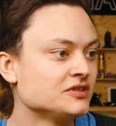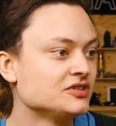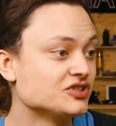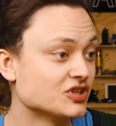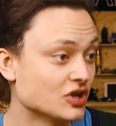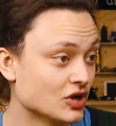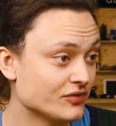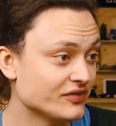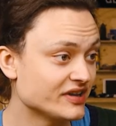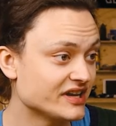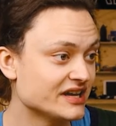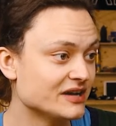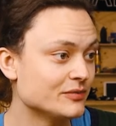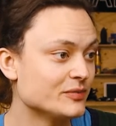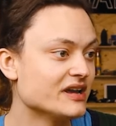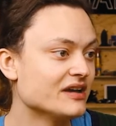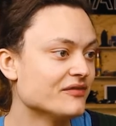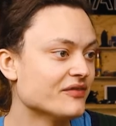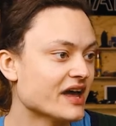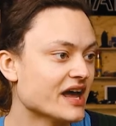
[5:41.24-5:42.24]
So over here
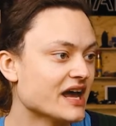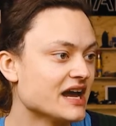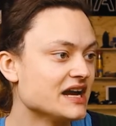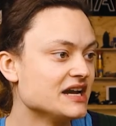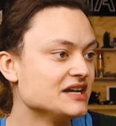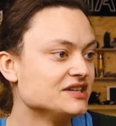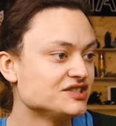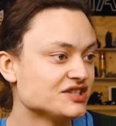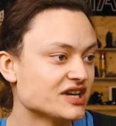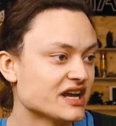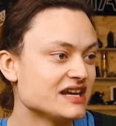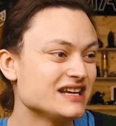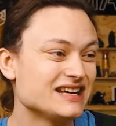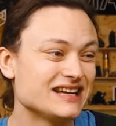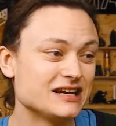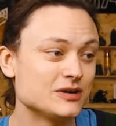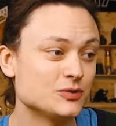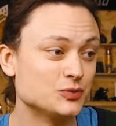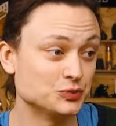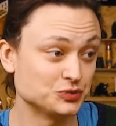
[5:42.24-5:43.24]
we have a take
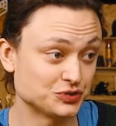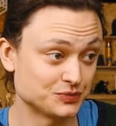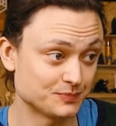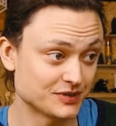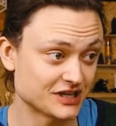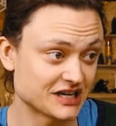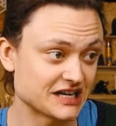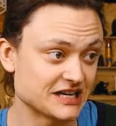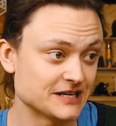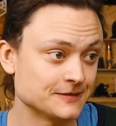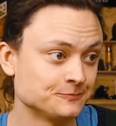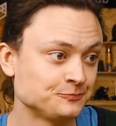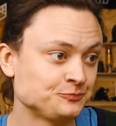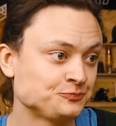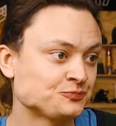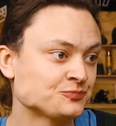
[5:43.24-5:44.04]
equals b.